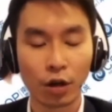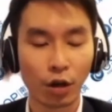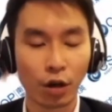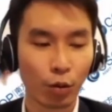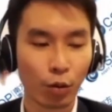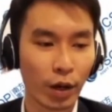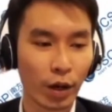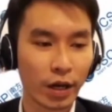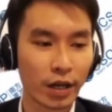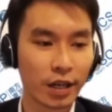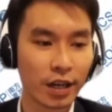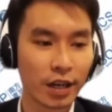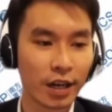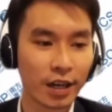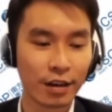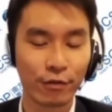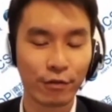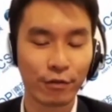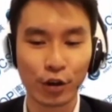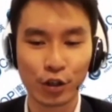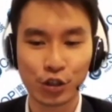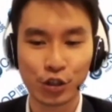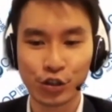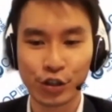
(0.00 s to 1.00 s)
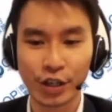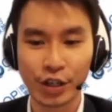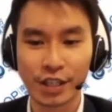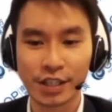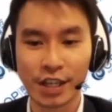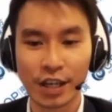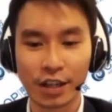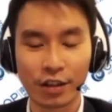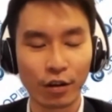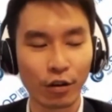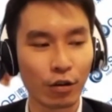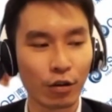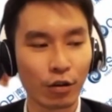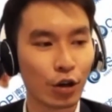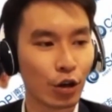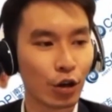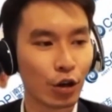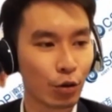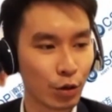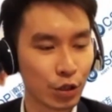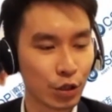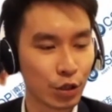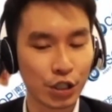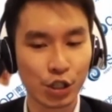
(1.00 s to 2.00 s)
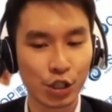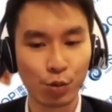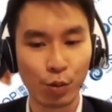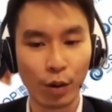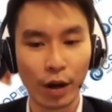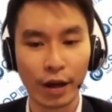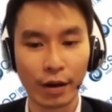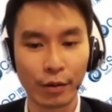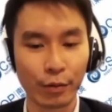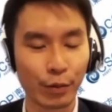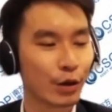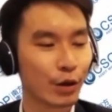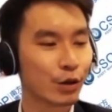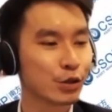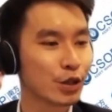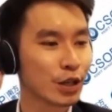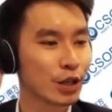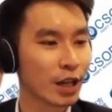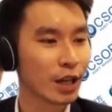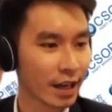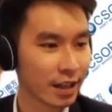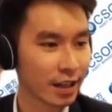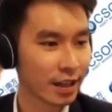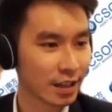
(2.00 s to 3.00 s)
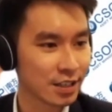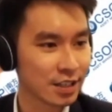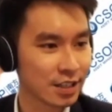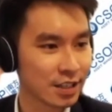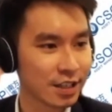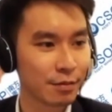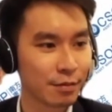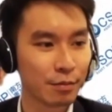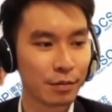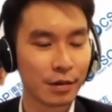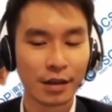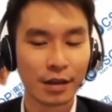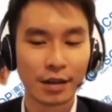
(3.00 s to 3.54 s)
one another for trades and all, which is why we also like this theme.